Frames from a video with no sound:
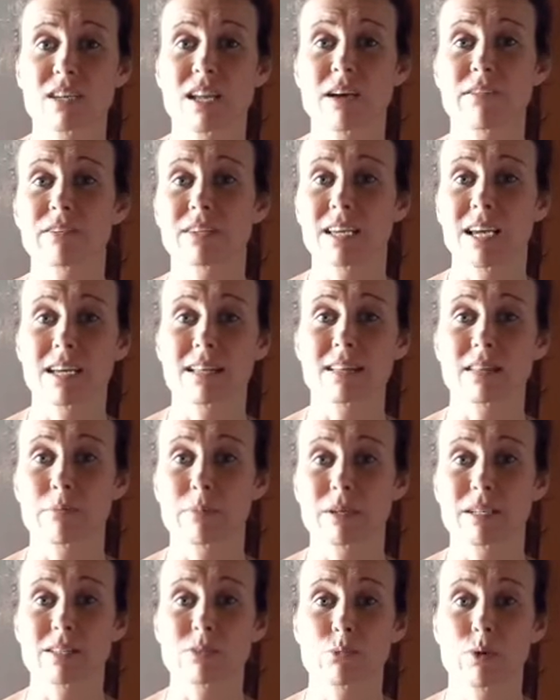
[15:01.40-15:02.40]
navigate the
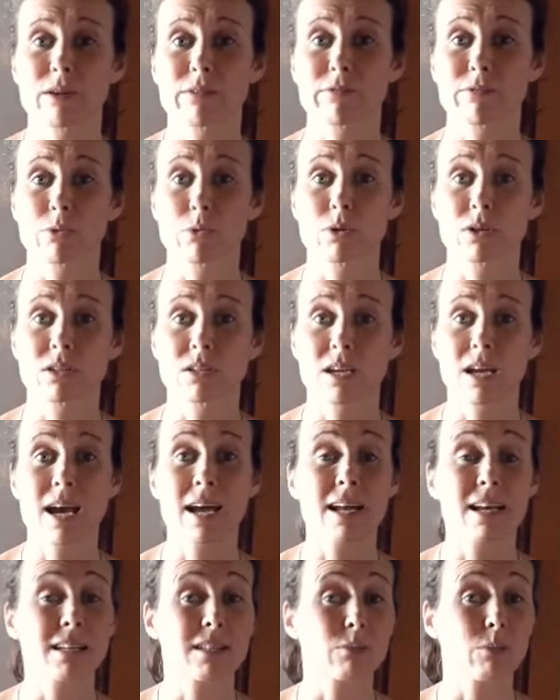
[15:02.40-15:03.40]
best way forward,
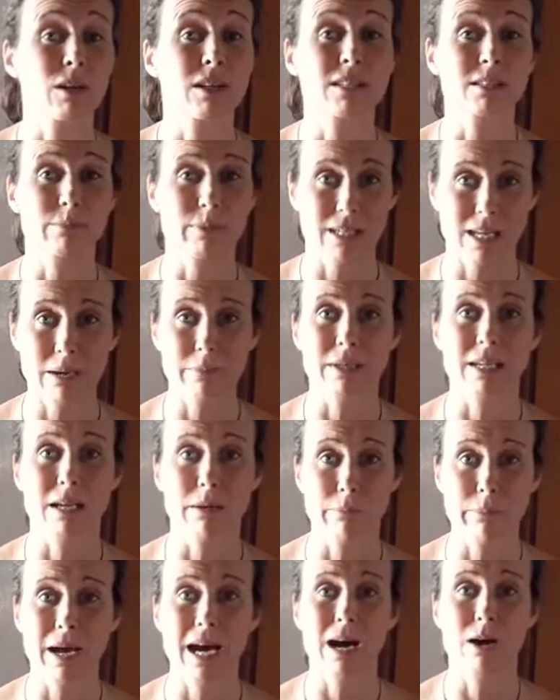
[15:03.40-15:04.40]
as well as becoming
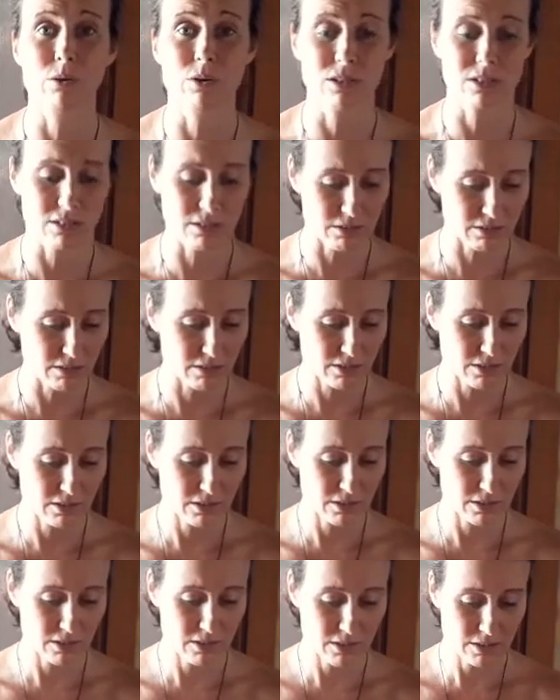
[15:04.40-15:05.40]
empowered.
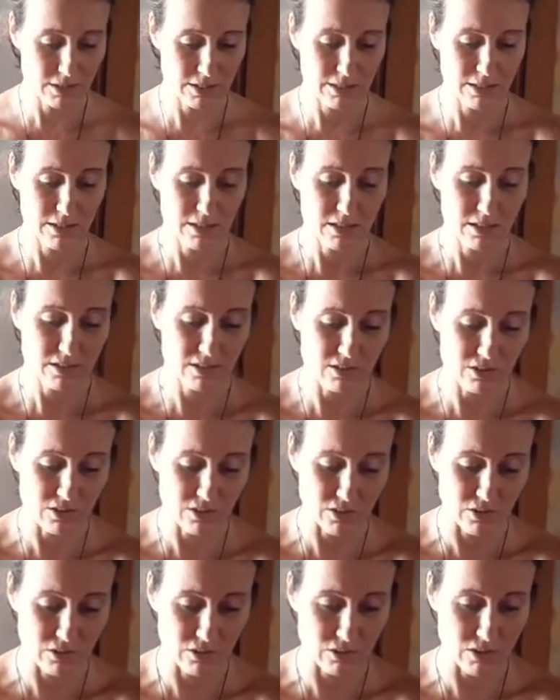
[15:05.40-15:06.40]

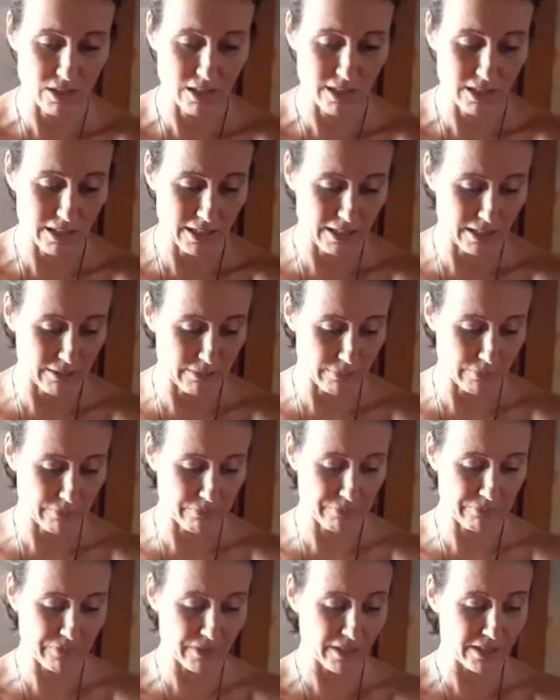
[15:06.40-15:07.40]
So
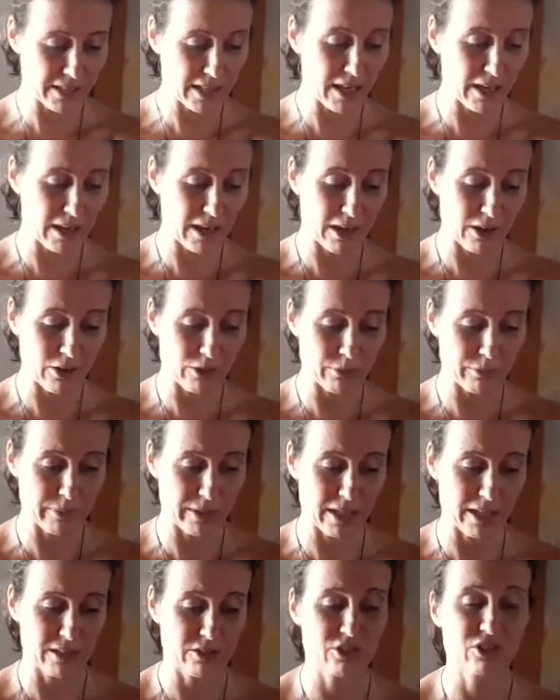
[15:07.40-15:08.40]
yeah, I hope
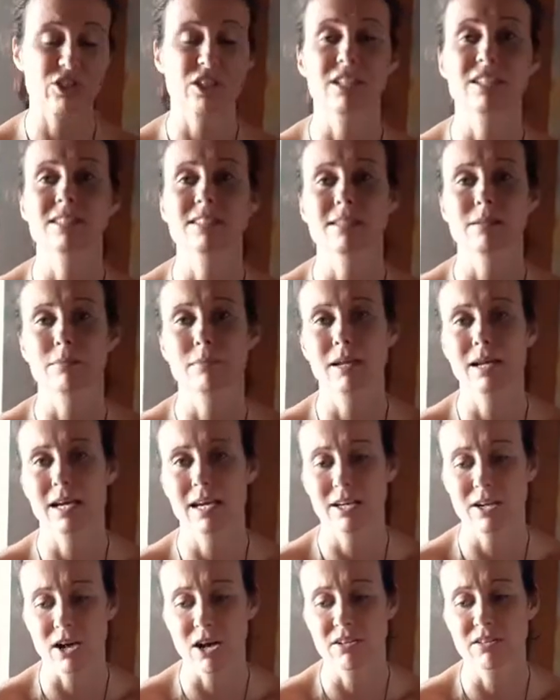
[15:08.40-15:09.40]
that shed some
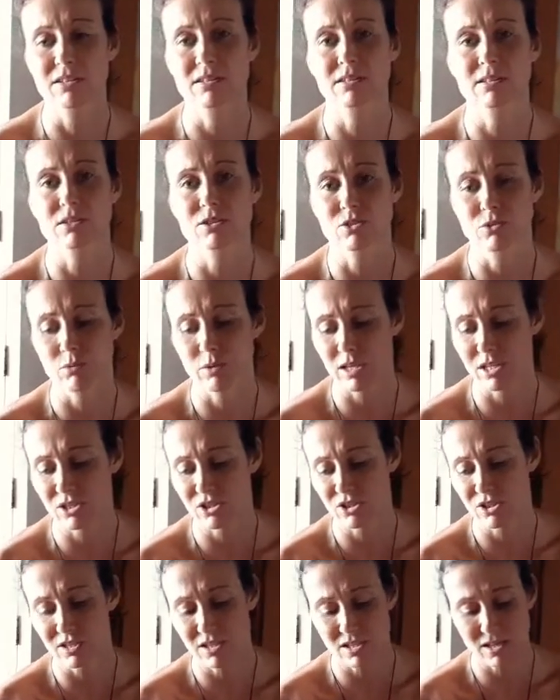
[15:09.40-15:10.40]
light on the
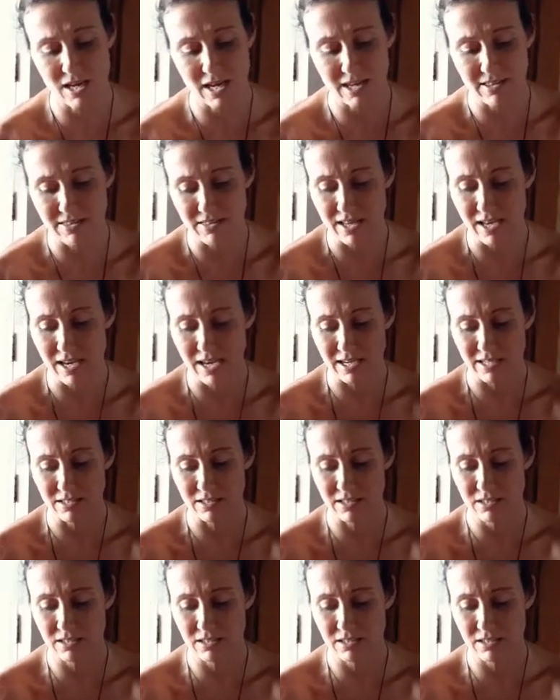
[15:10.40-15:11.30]
situation, and that